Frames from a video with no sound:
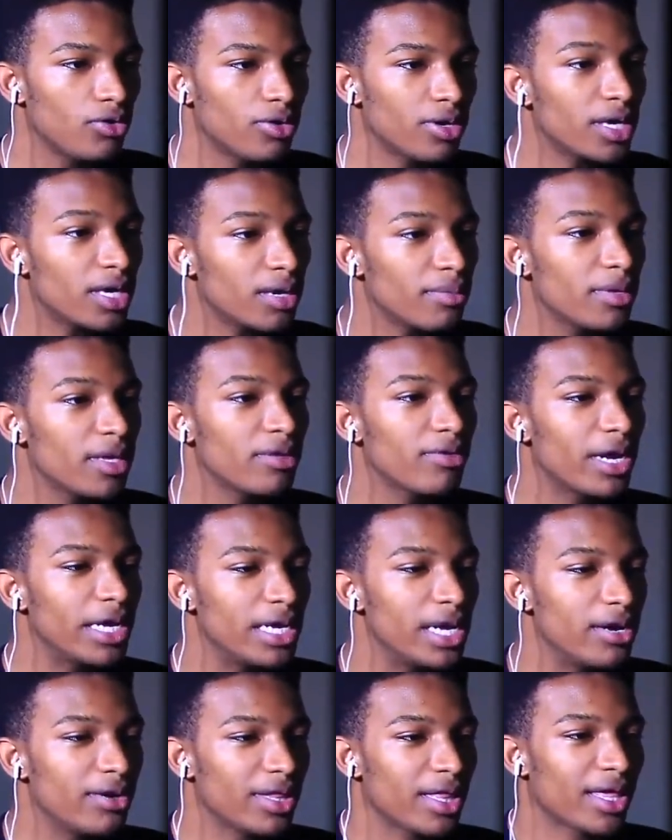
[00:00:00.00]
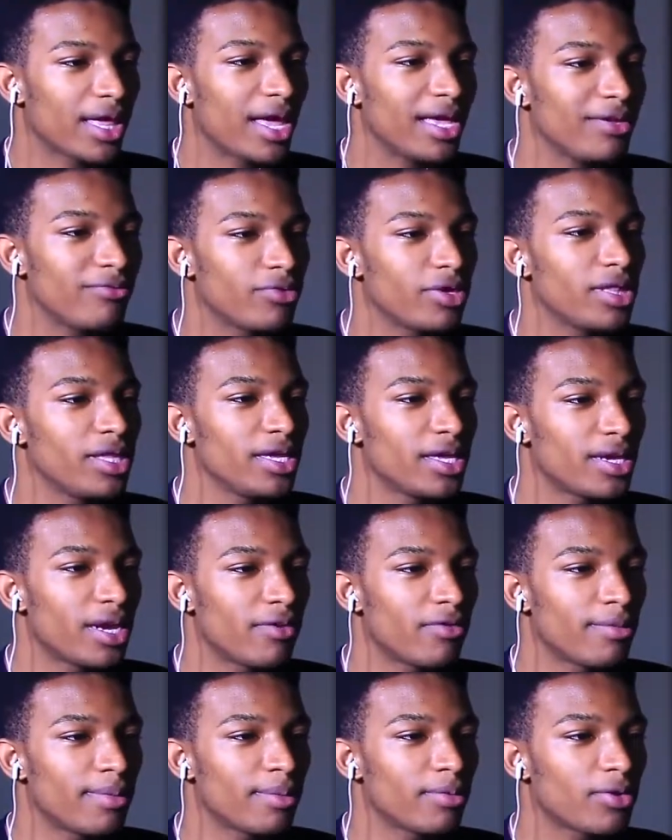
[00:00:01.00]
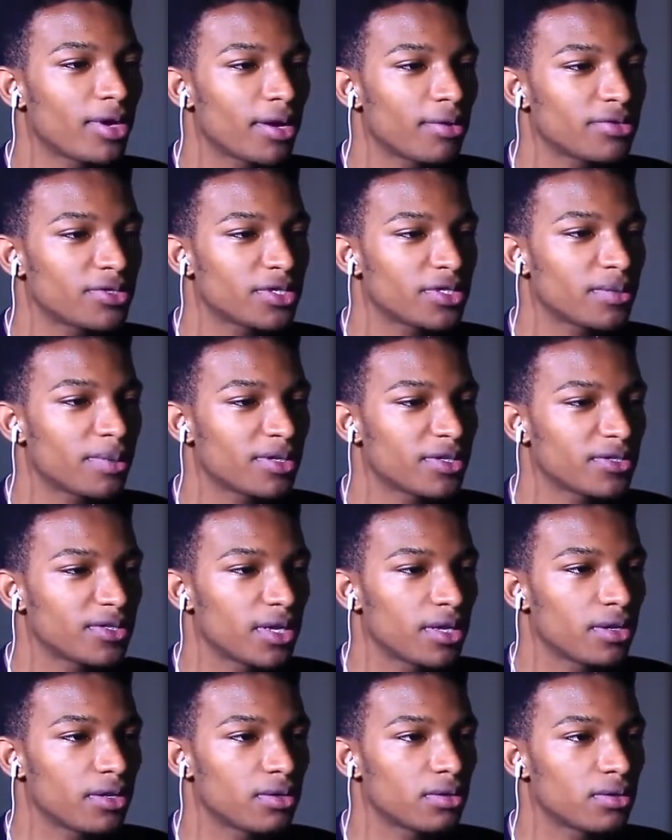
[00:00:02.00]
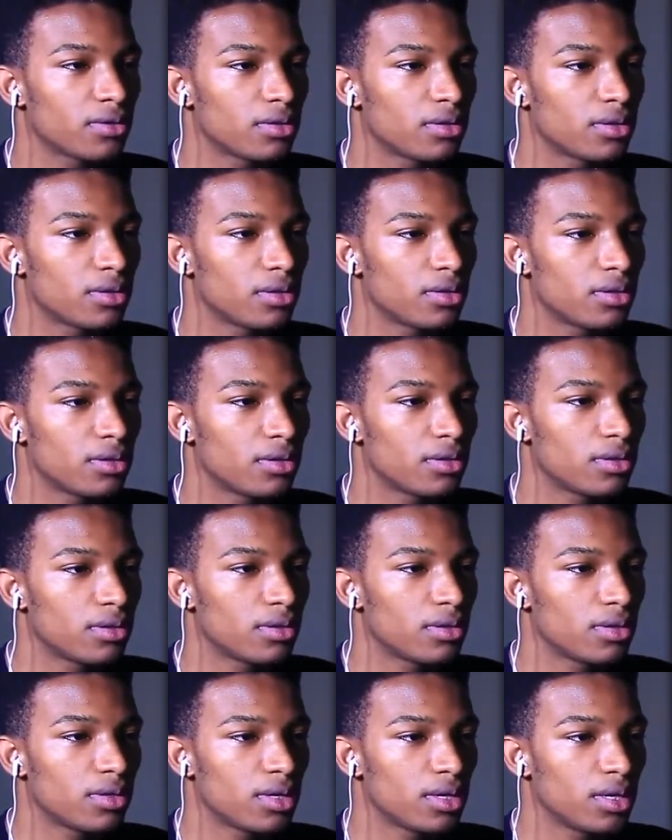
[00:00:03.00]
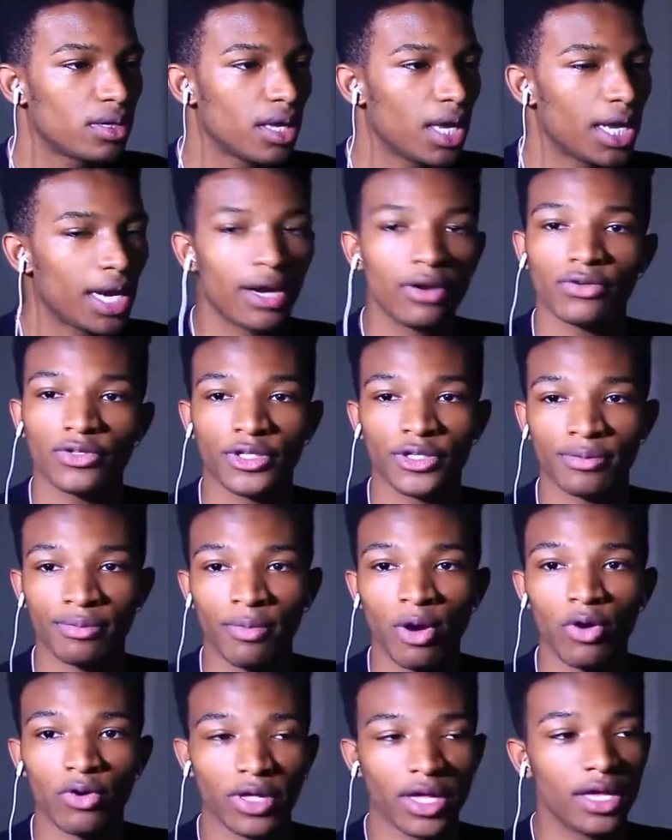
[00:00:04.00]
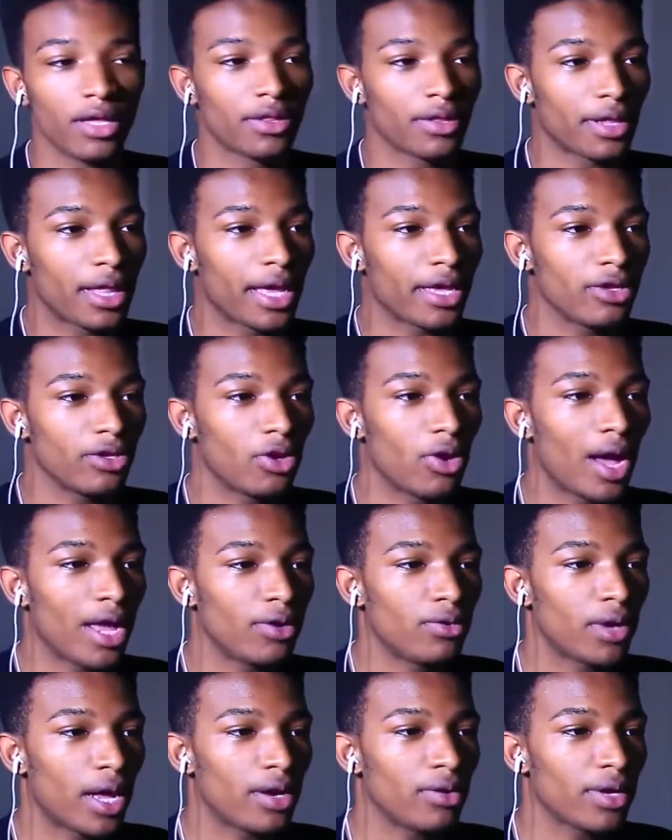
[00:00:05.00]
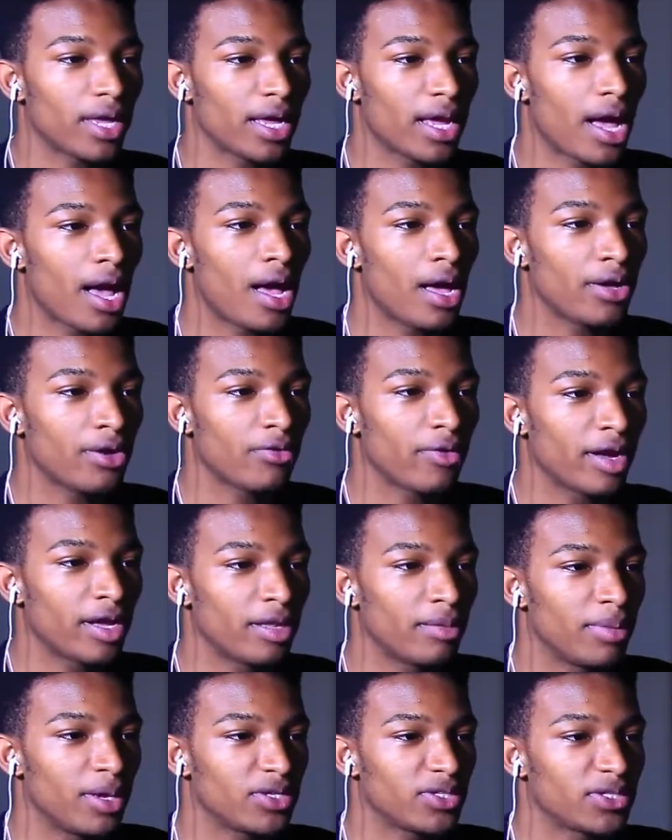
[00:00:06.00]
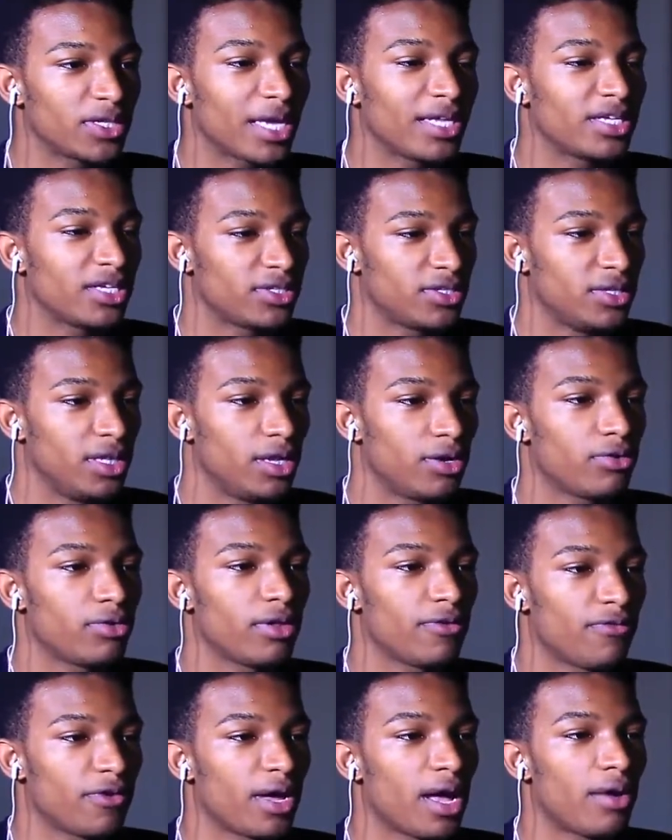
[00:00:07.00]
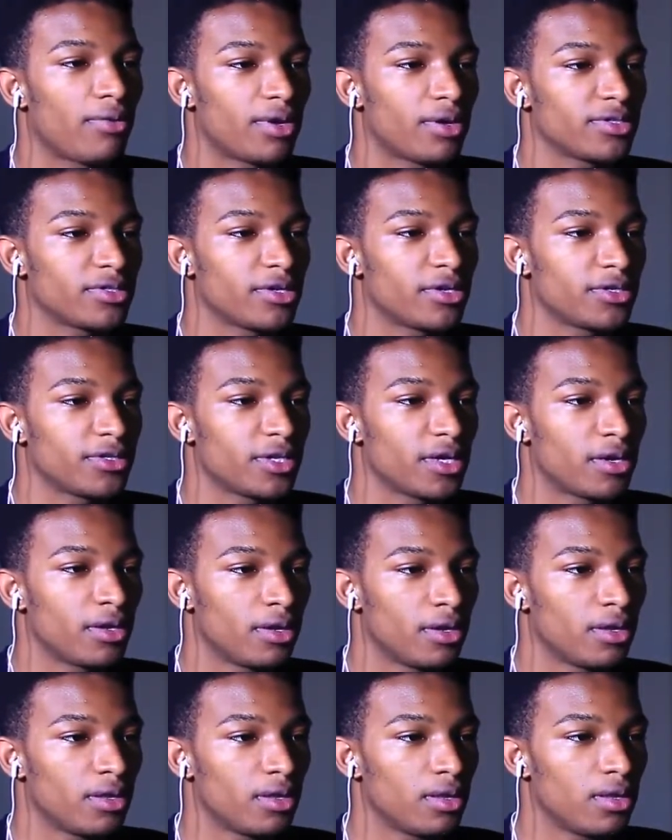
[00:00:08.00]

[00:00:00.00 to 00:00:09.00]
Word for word: Are you kidding me right now? Like, I really cannot remember what I was just about to say to you. And I don't smoke either. Like, you know, I don't I don't get high on a regular basis. I just literally forgot what I was gonna say.